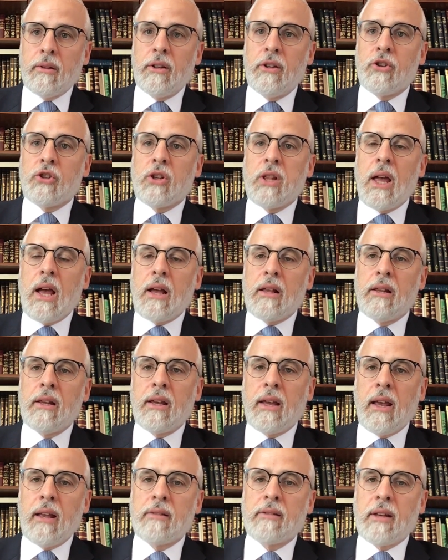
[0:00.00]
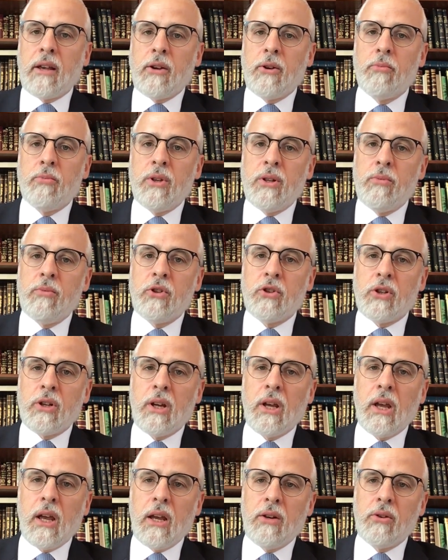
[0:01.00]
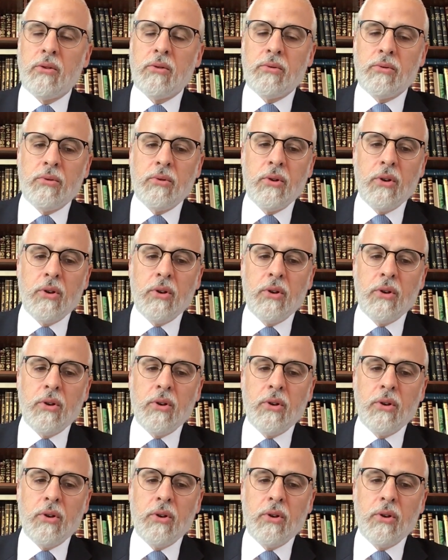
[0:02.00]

Yishlach l'Kates hayamin mishichenu.